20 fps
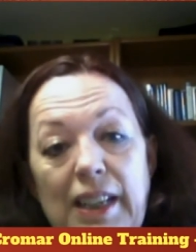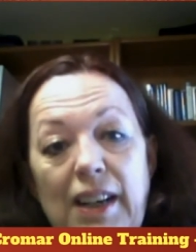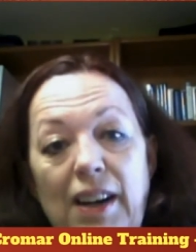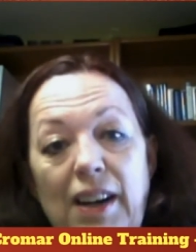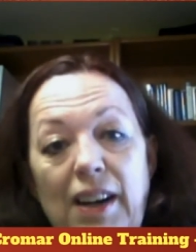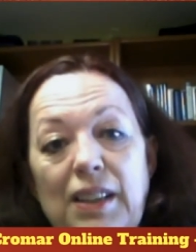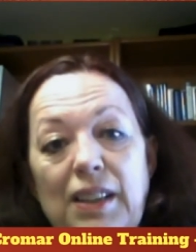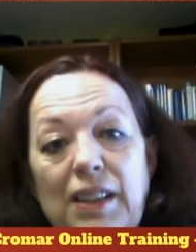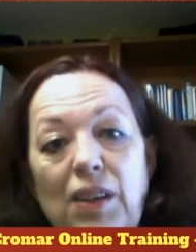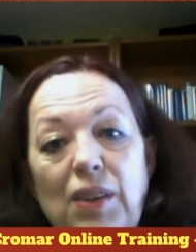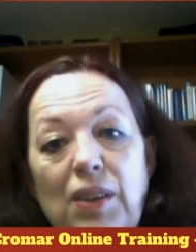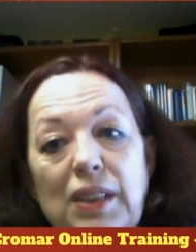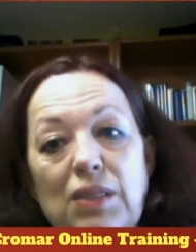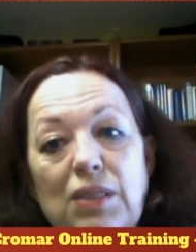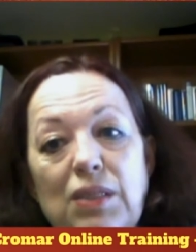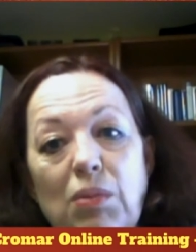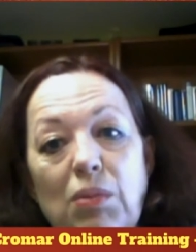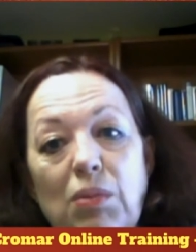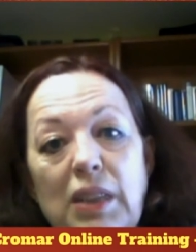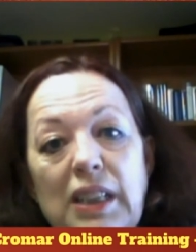Now, I know
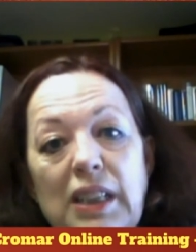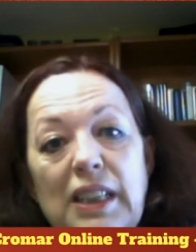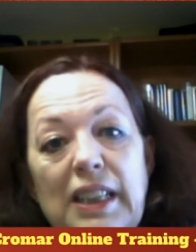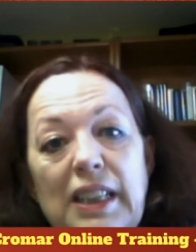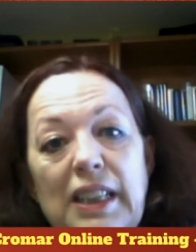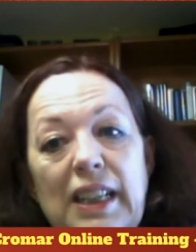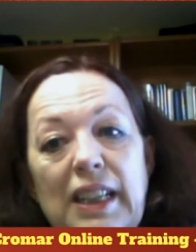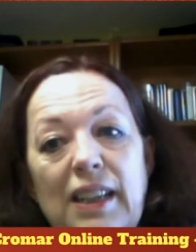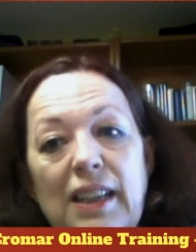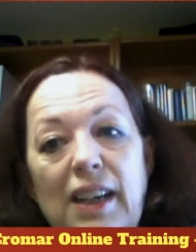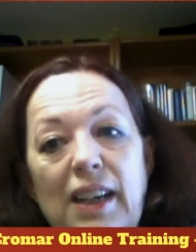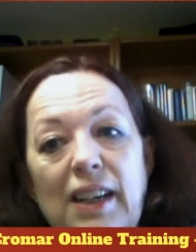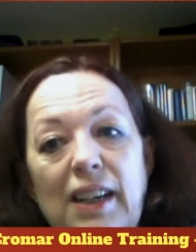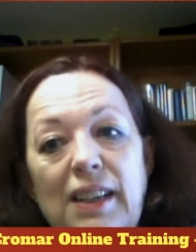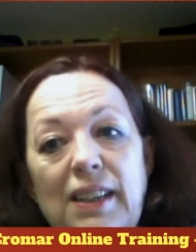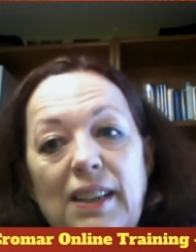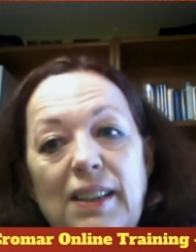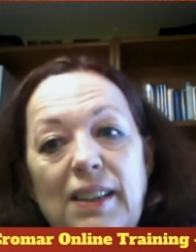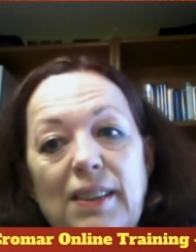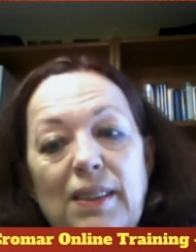it's really
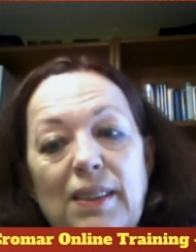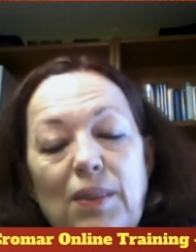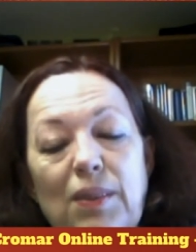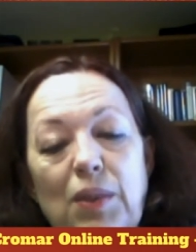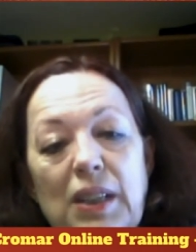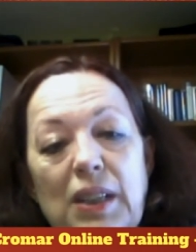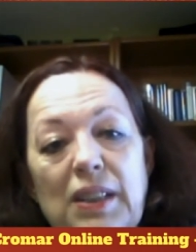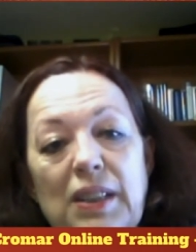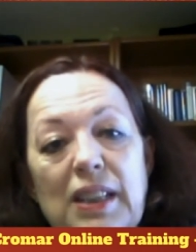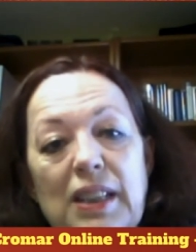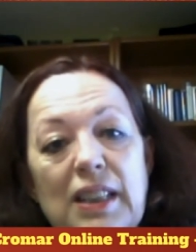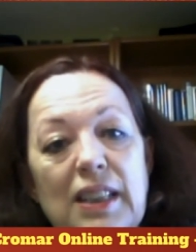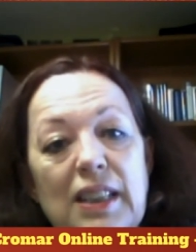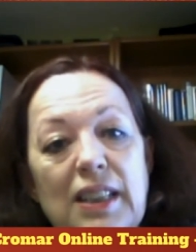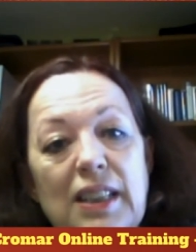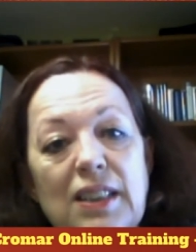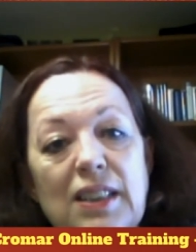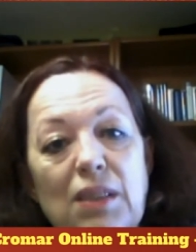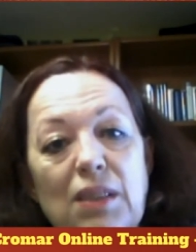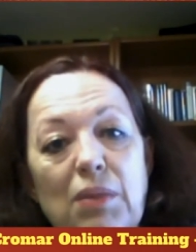uh, one of the
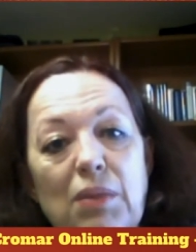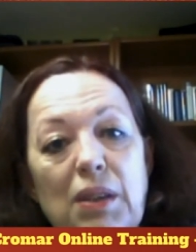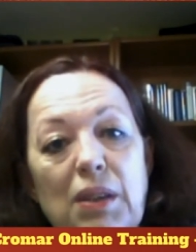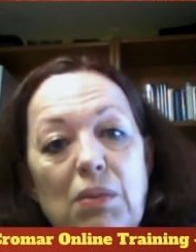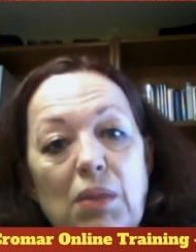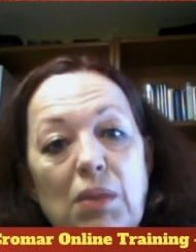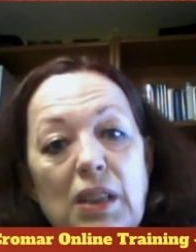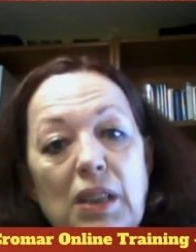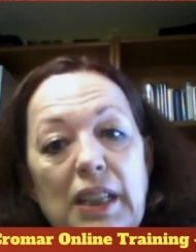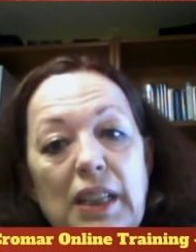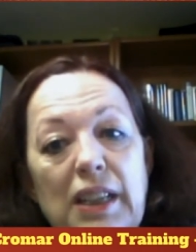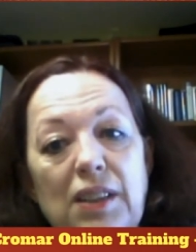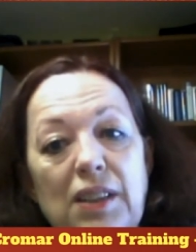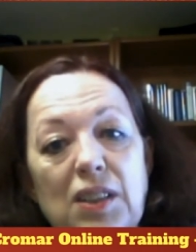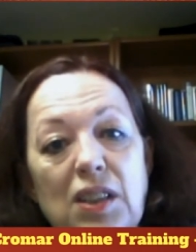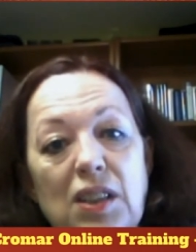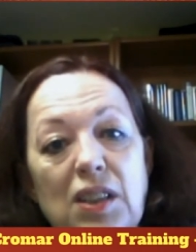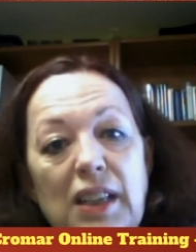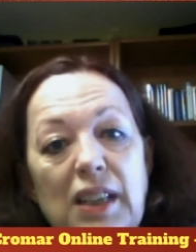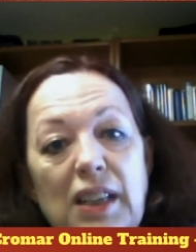things that we really
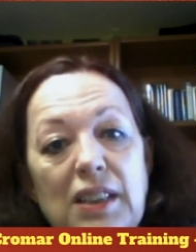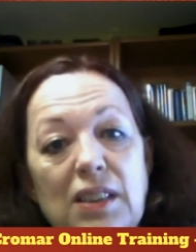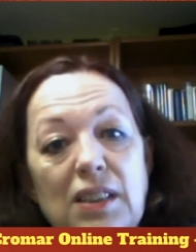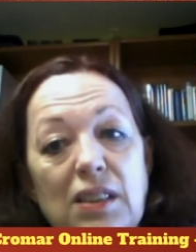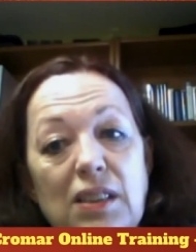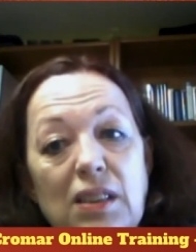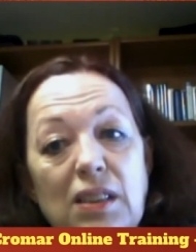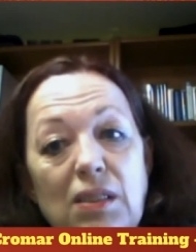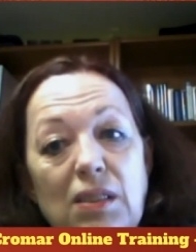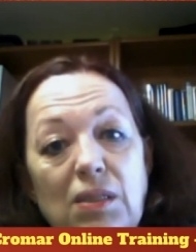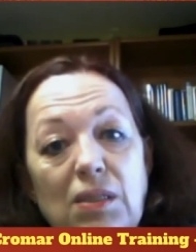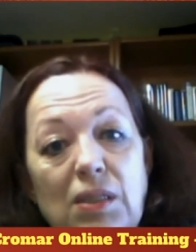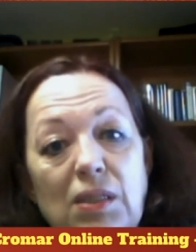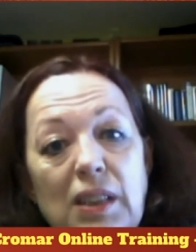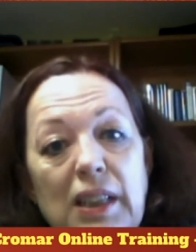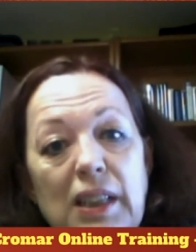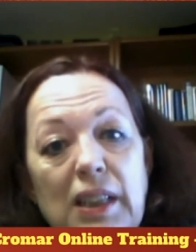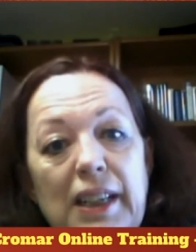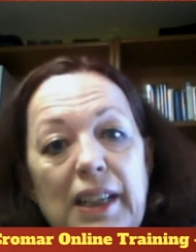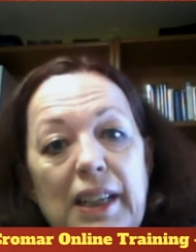are taught to
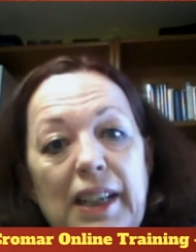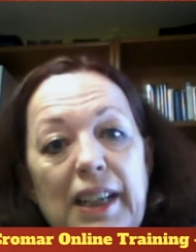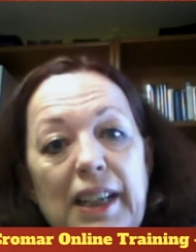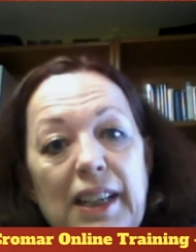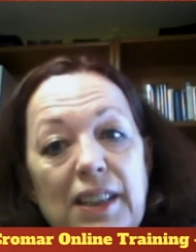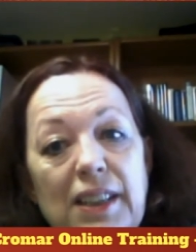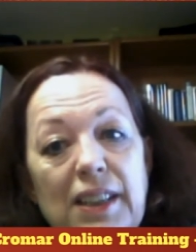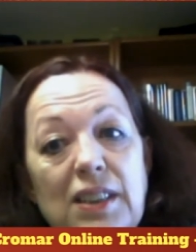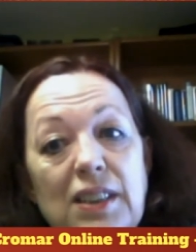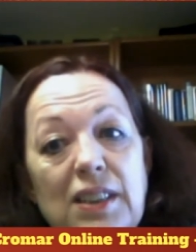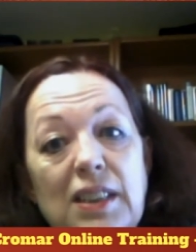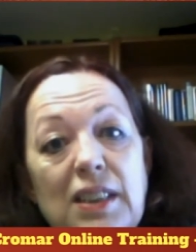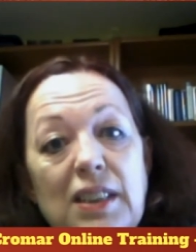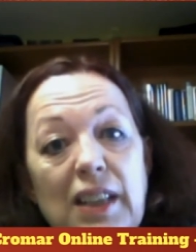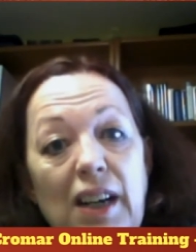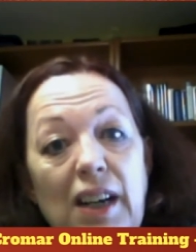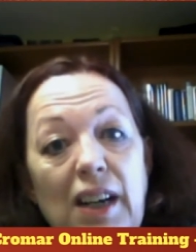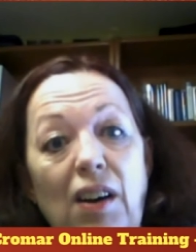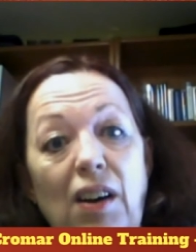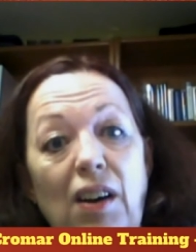do is to
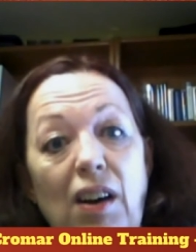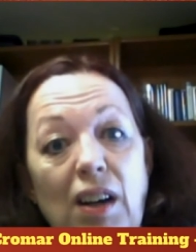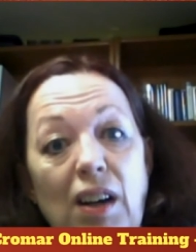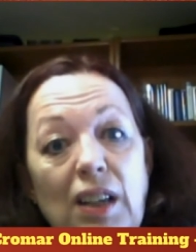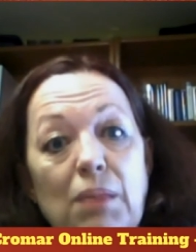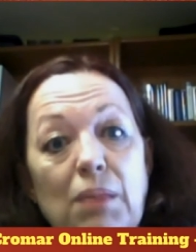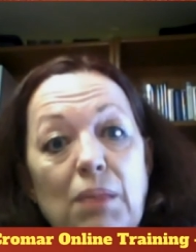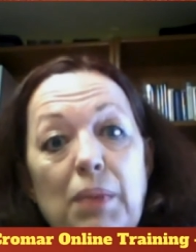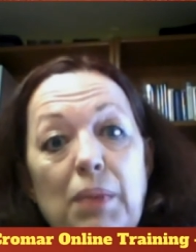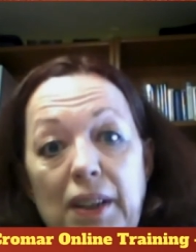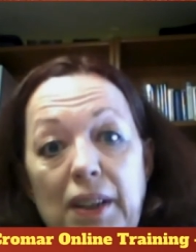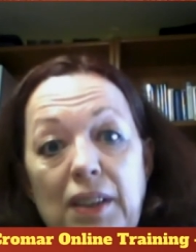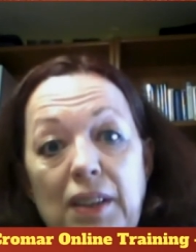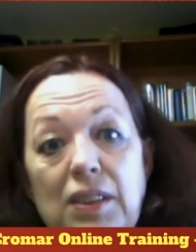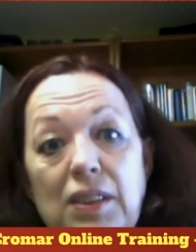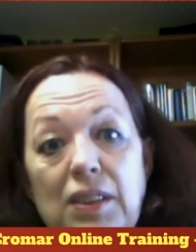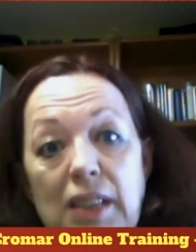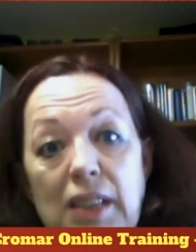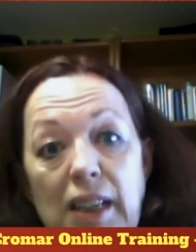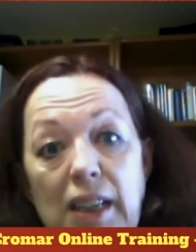tell all about
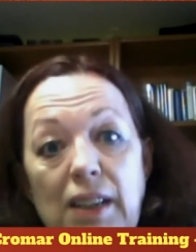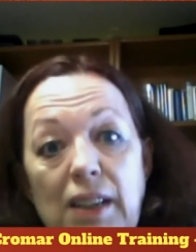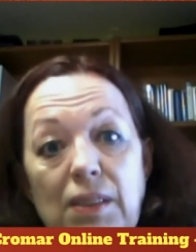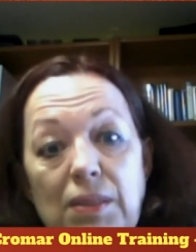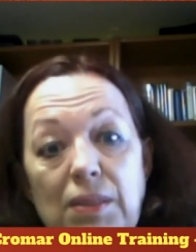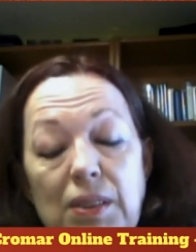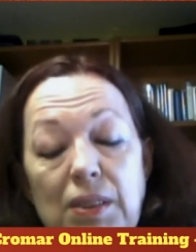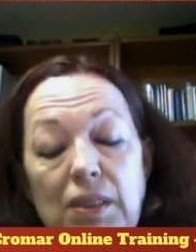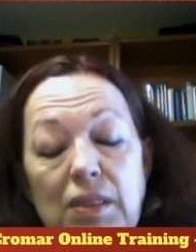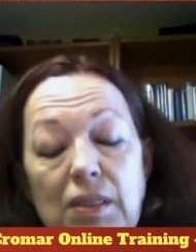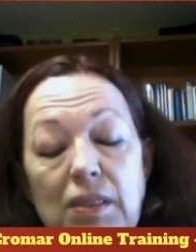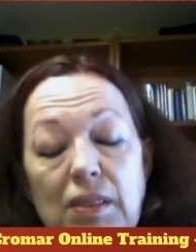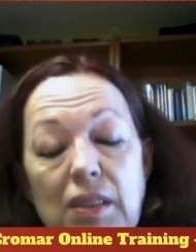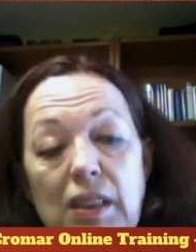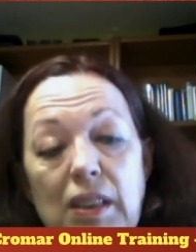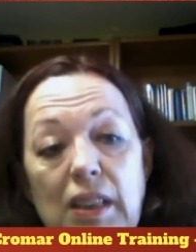ourselves.